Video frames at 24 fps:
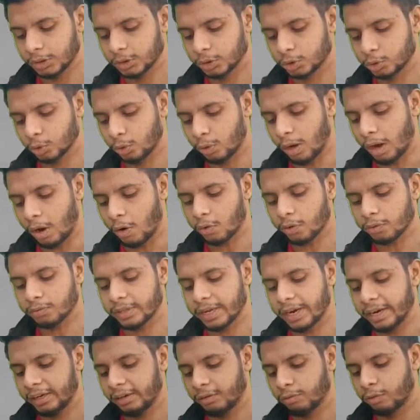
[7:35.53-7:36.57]
So out of
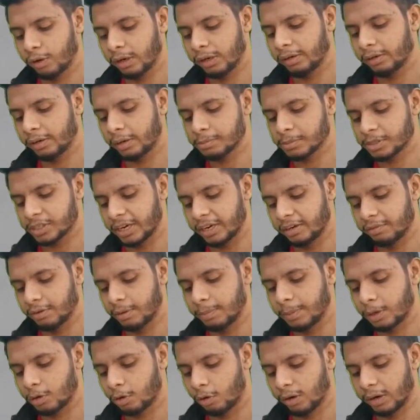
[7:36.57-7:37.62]
that, one drum side
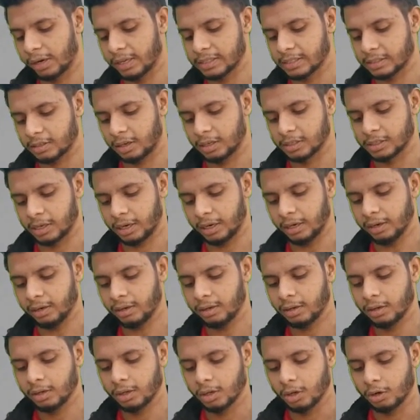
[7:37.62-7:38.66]
will be called as hazard,
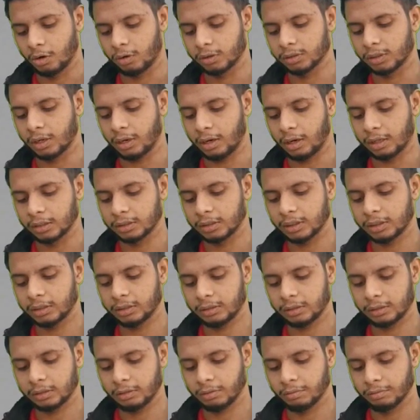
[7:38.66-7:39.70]
on the other
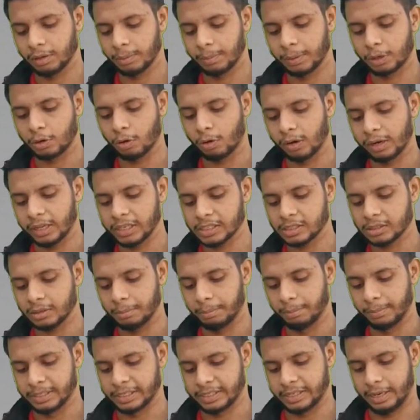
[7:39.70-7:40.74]
will be called as
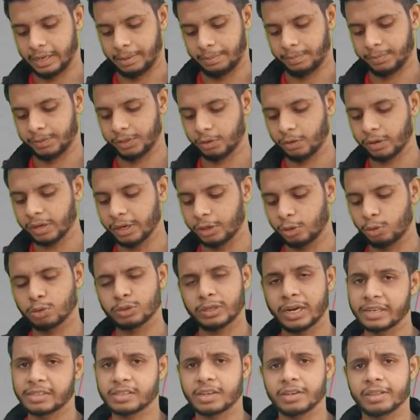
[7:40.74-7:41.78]
mishap. Okay, two
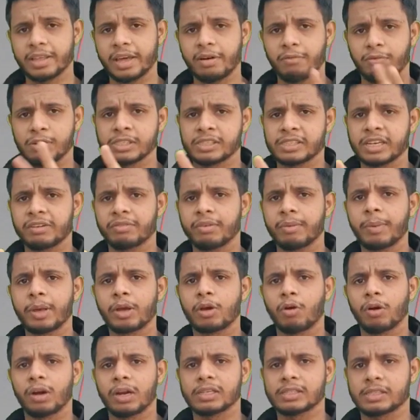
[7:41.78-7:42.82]
sides are there, one side will
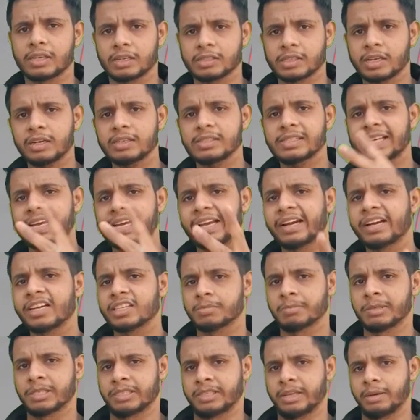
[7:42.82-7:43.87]
be called as hazard, second
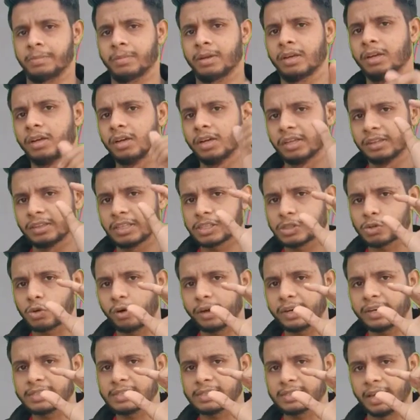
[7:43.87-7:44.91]
is mishap. This
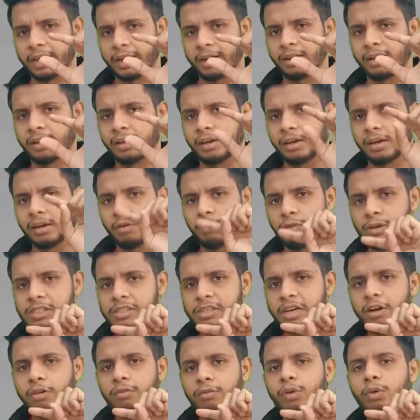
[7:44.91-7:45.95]
coin is there.
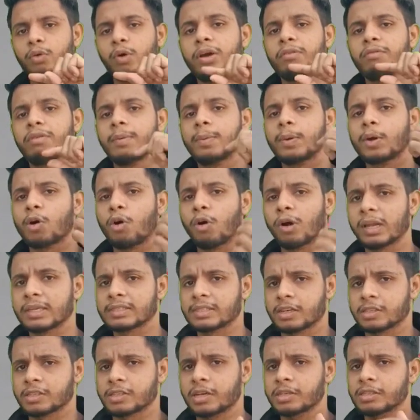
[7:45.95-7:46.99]
One side of the coin will be called
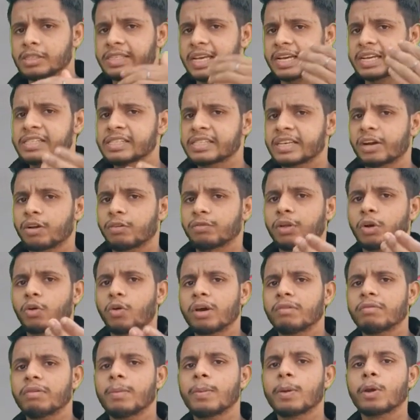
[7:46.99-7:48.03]
as hazard, second side of the
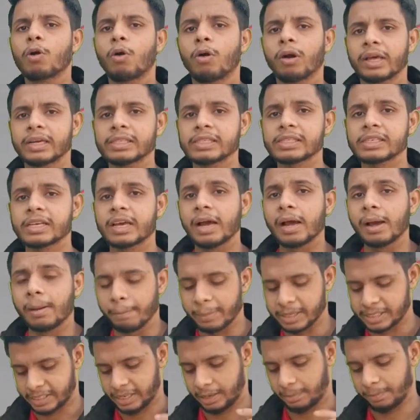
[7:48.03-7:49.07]
coin will be called as
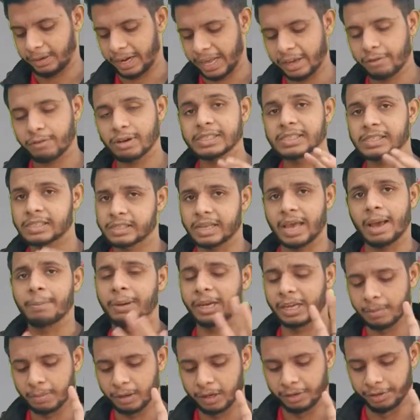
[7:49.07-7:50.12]
mishap. Likewise,
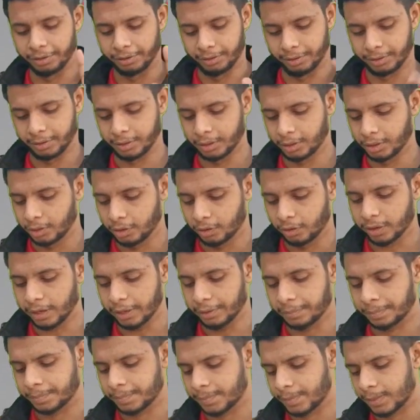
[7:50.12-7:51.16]
applicable here.
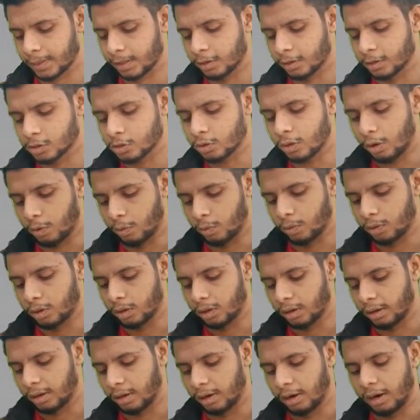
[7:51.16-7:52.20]
Okay. So now,
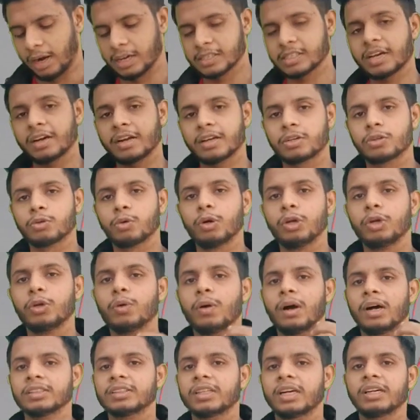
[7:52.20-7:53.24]
hazard I told
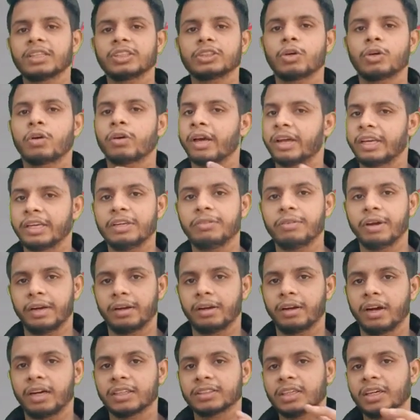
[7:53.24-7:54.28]
you, hazard is not an
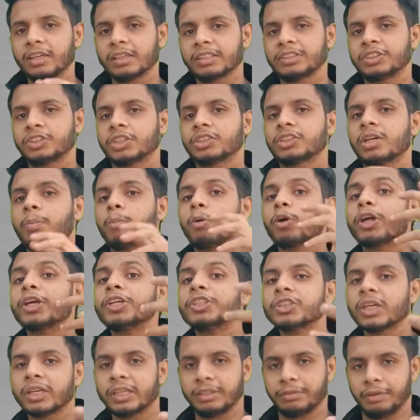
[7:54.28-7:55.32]
event. Hazard is just a
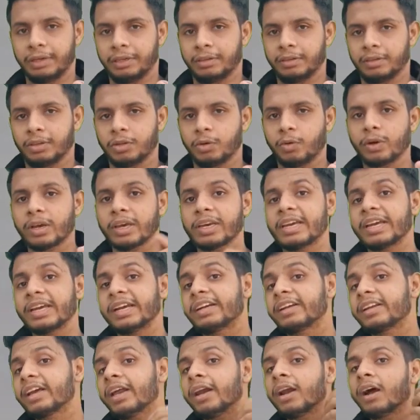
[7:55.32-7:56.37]
potential event. Okay,
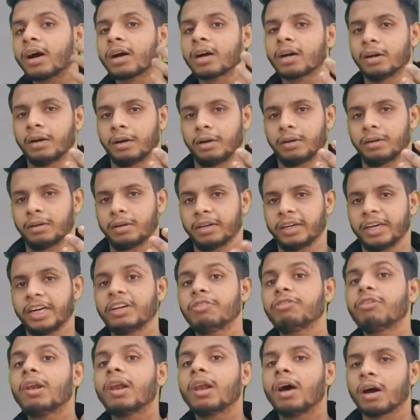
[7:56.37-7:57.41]
it can occur.
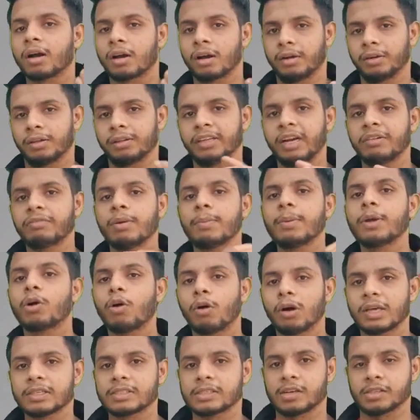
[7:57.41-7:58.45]
It will occur. That will be
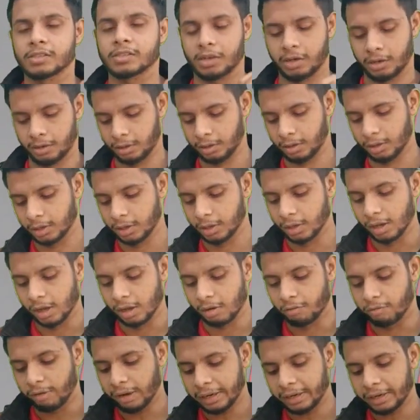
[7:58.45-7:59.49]
called as hazard.
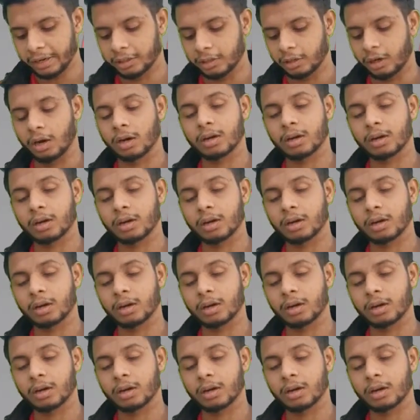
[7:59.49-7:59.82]
When it